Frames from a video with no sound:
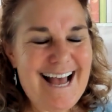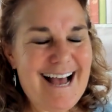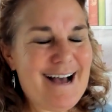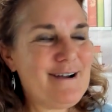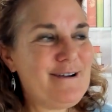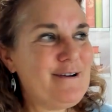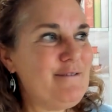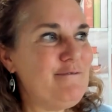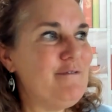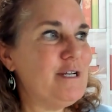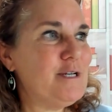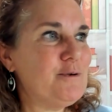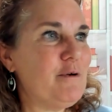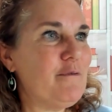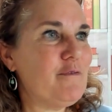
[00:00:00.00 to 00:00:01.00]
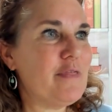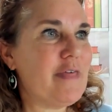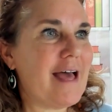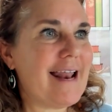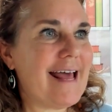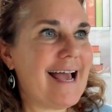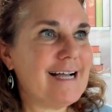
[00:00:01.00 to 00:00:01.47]
A good visual for
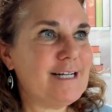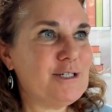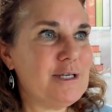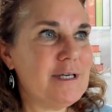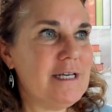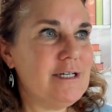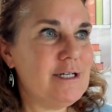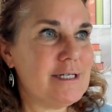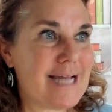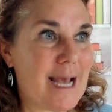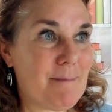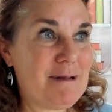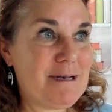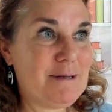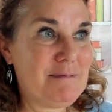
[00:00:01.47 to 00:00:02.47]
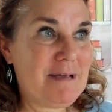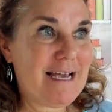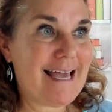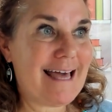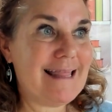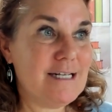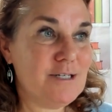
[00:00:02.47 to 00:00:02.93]
that actually just happened to me
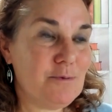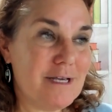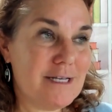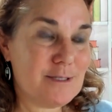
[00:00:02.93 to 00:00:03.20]
again this week.